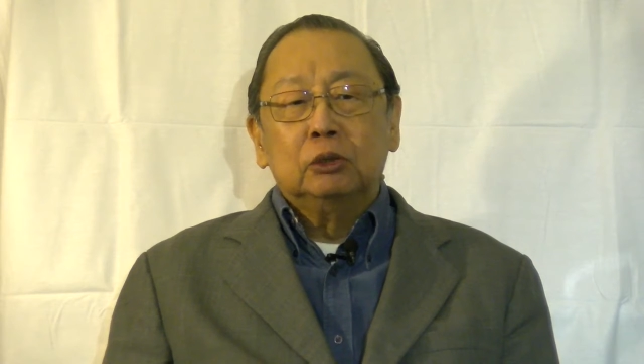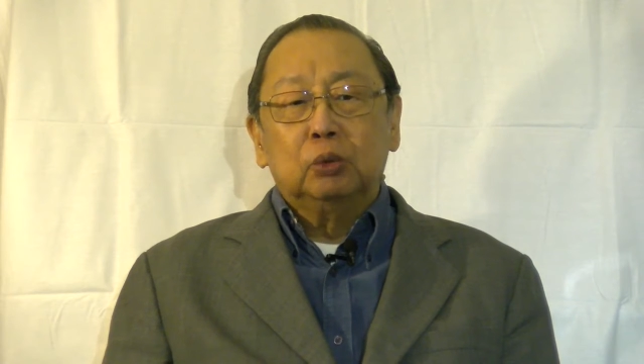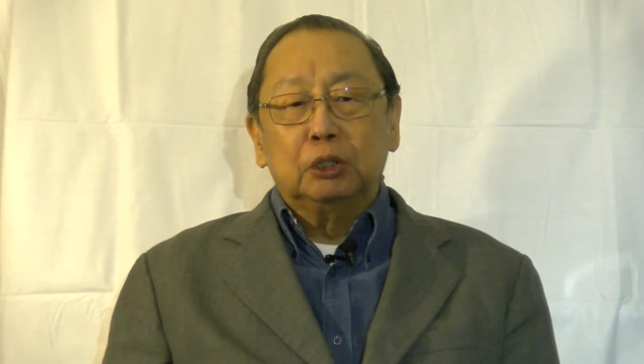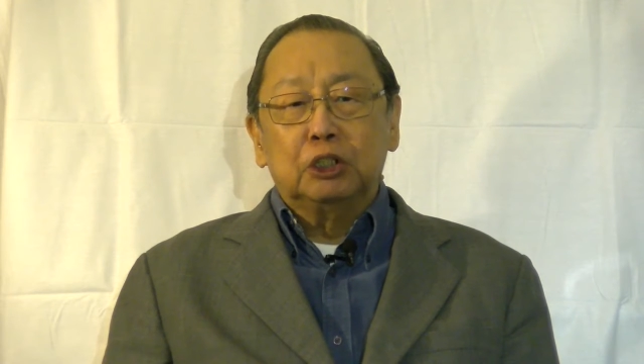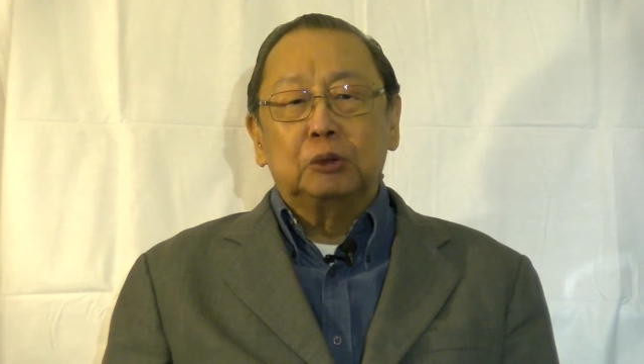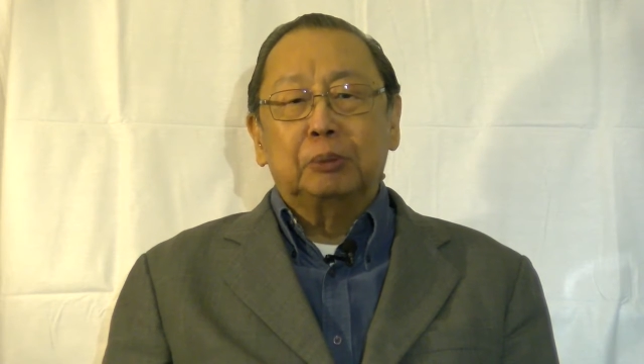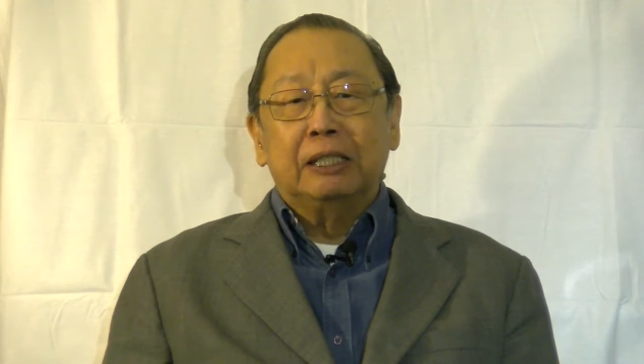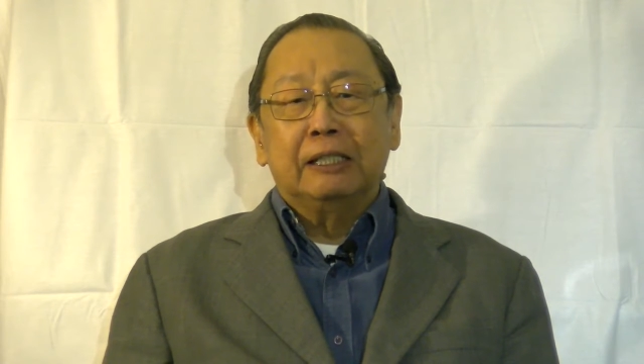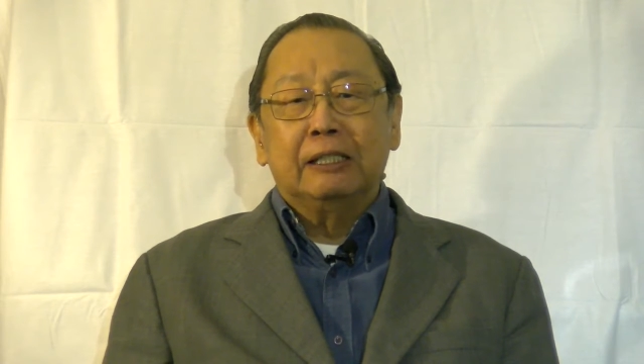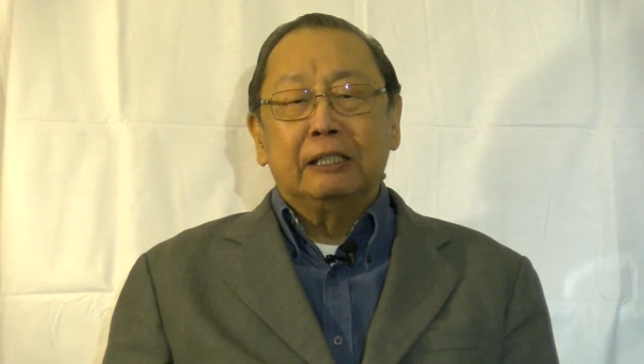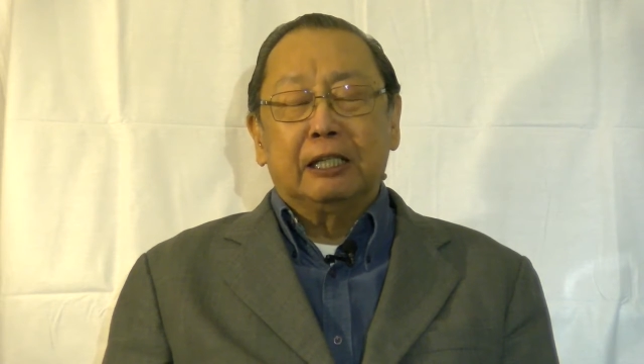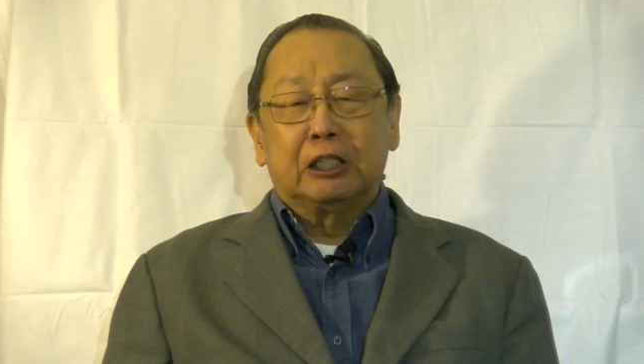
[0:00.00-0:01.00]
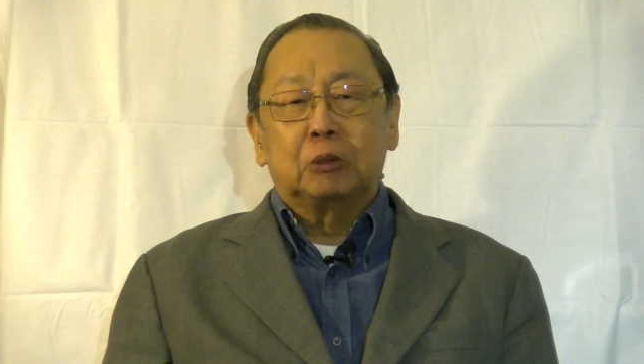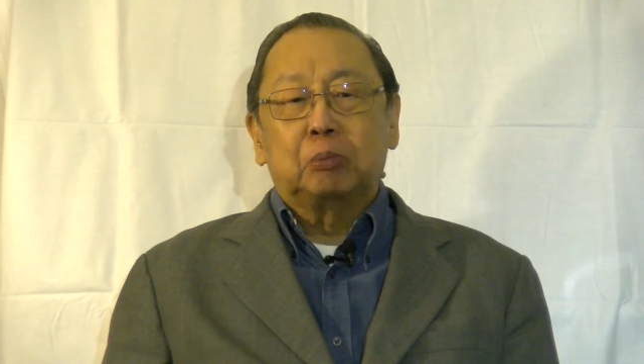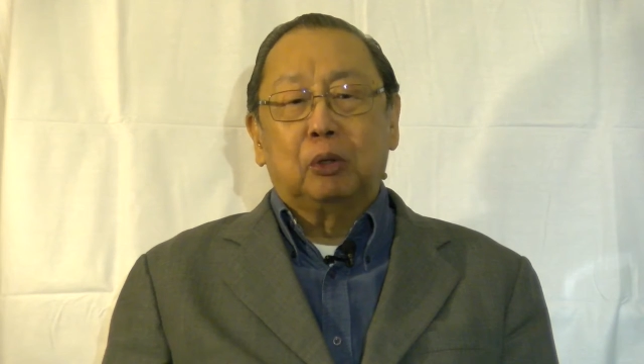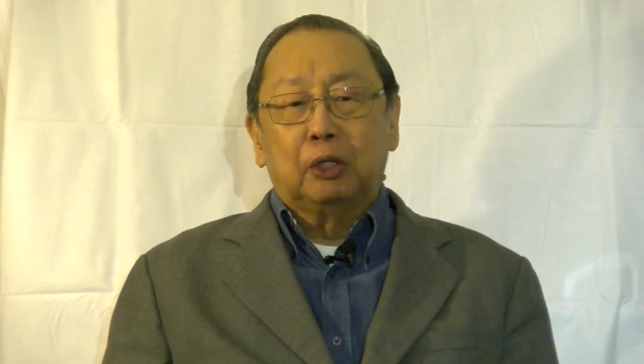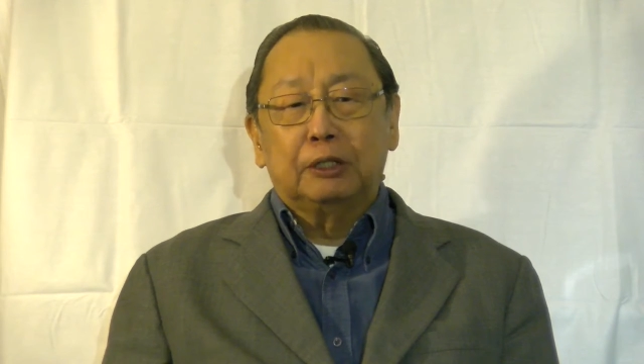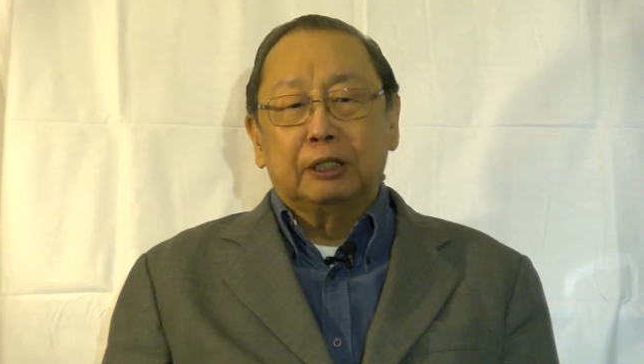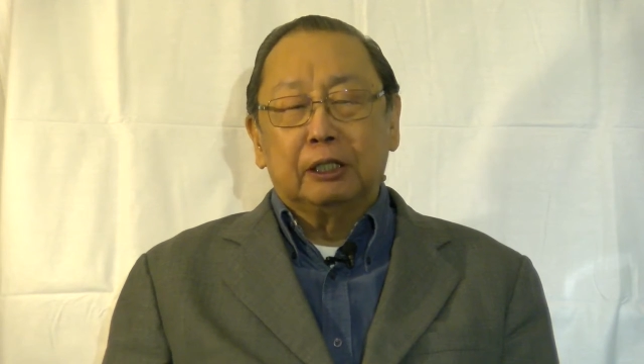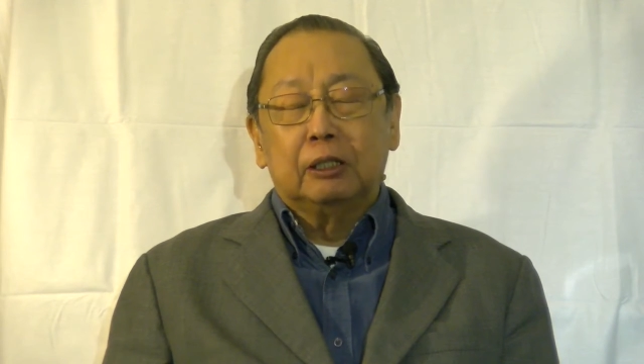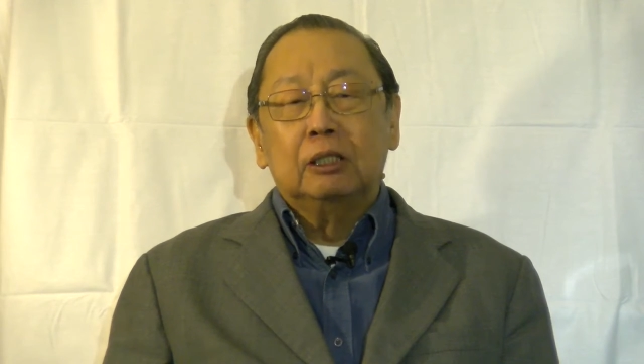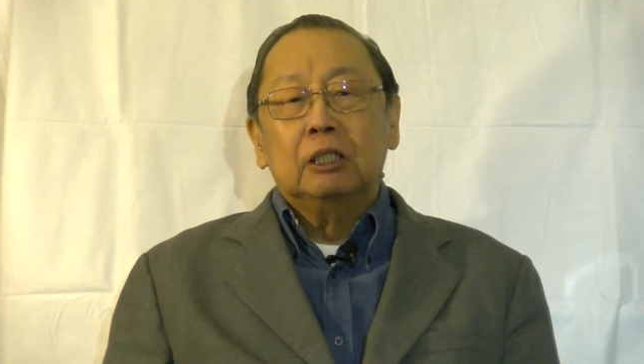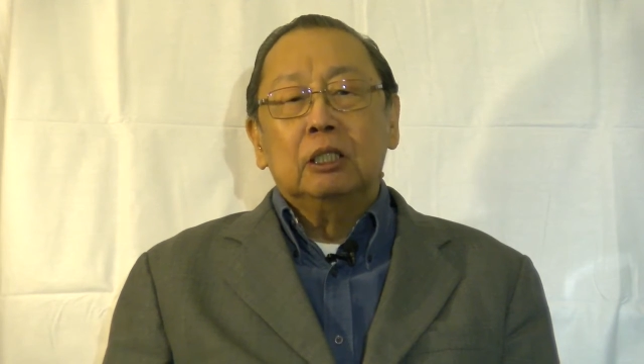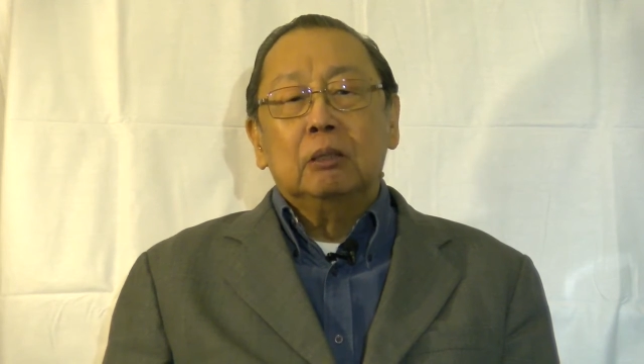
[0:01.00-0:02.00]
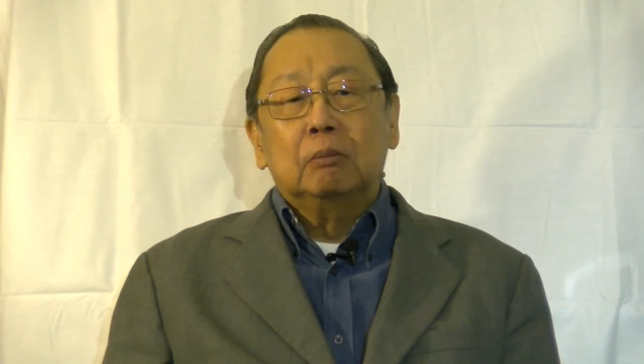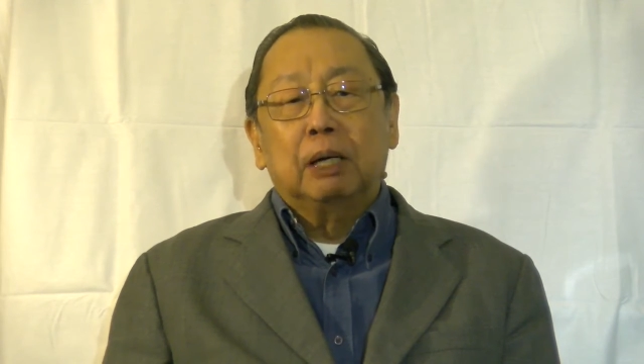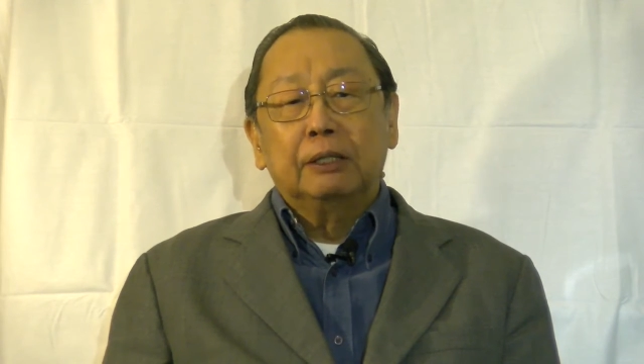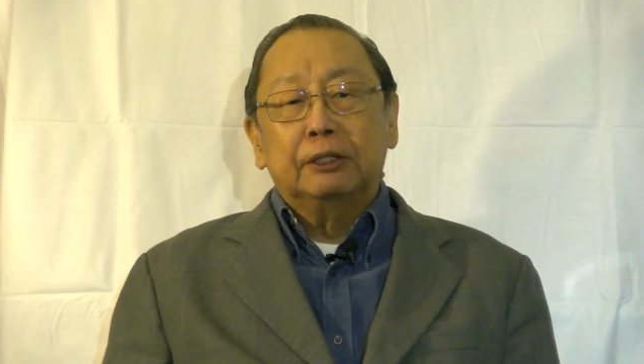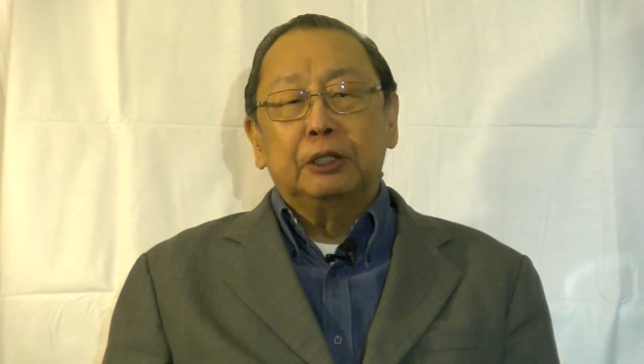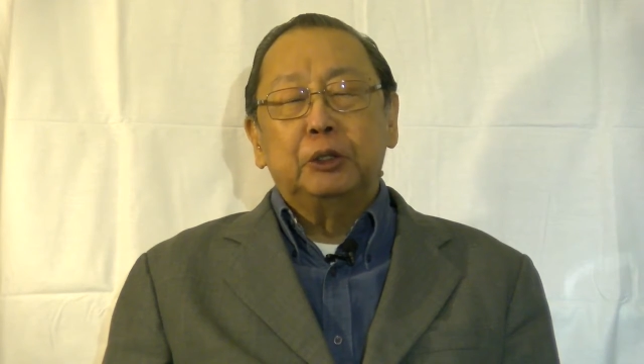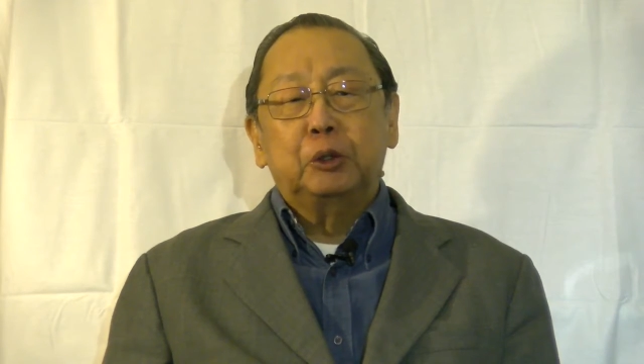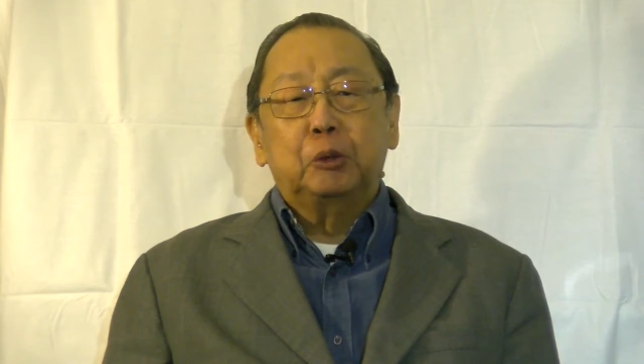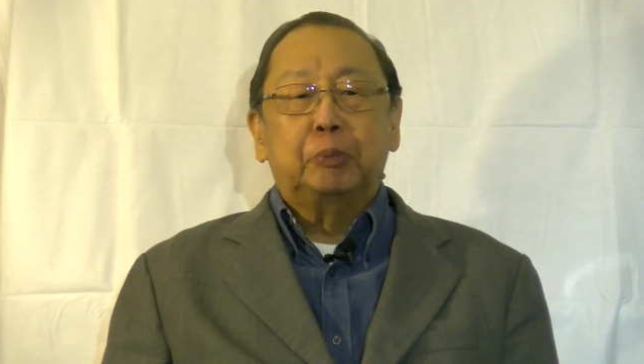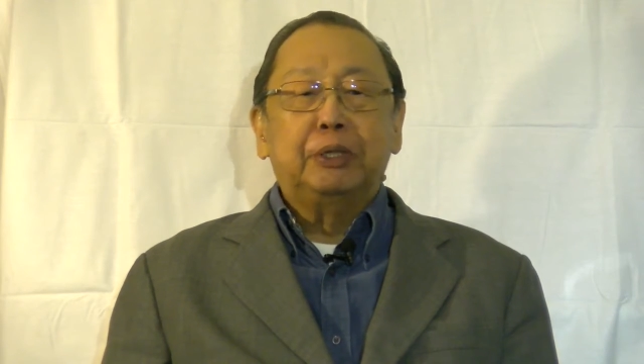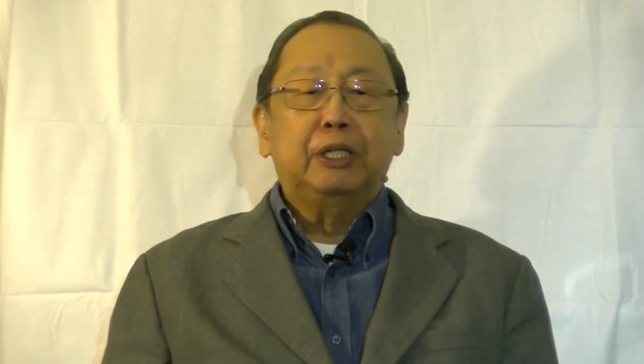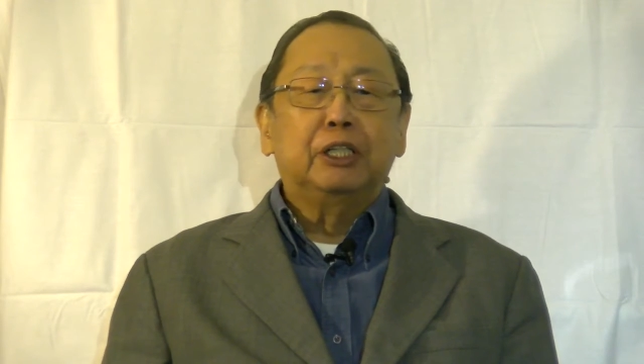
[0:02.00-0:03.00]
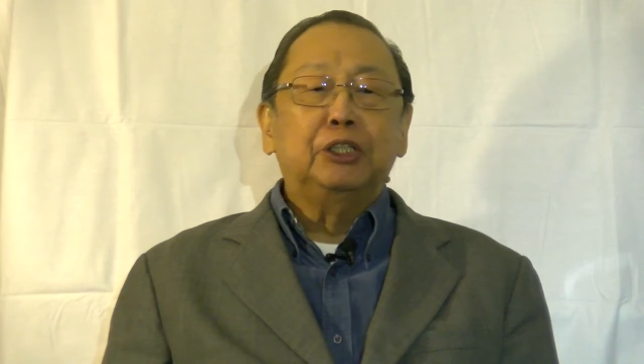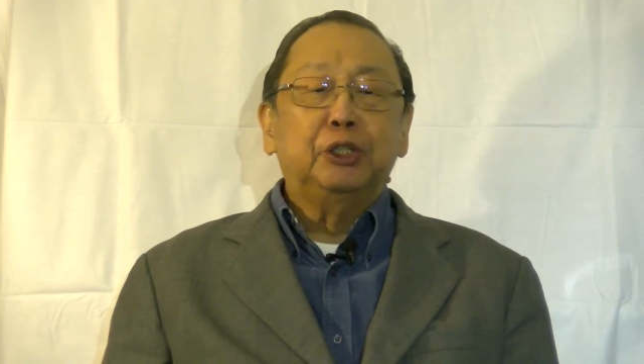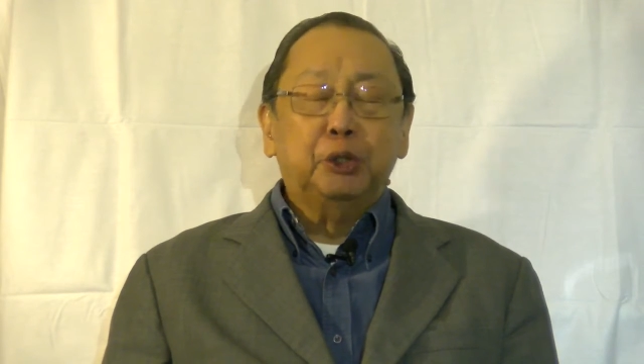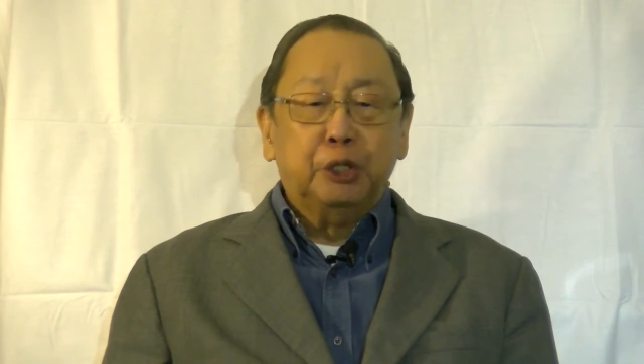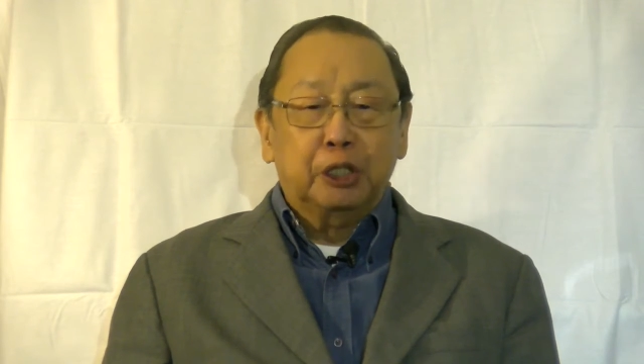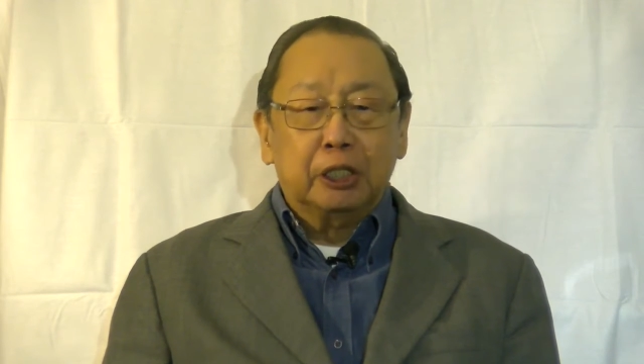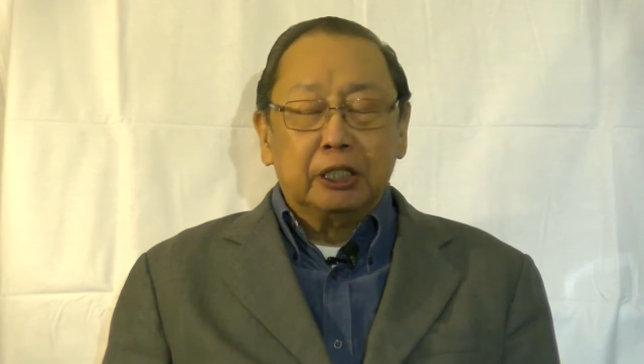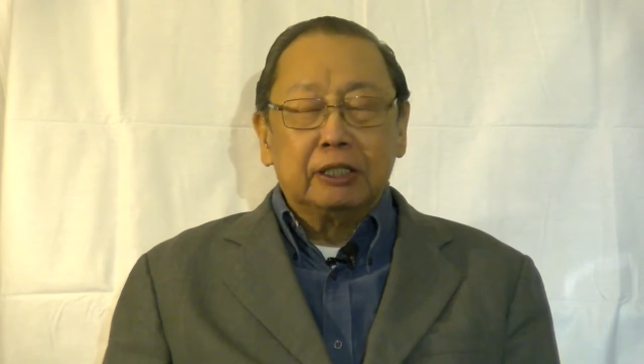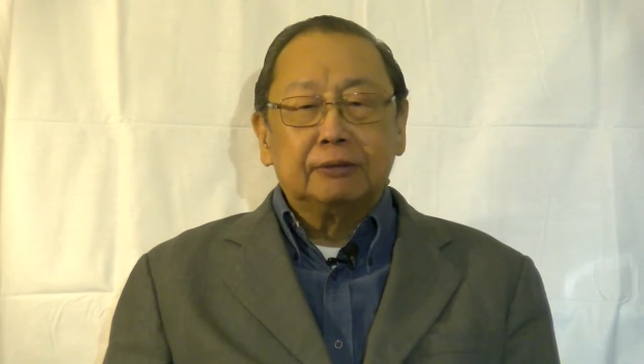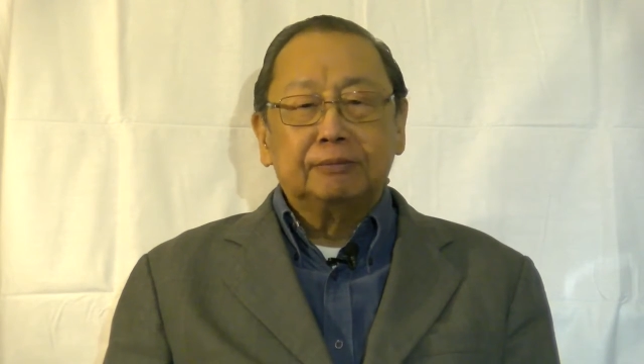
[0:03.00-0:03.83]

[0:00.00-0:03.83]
which is being exploited by the European Union.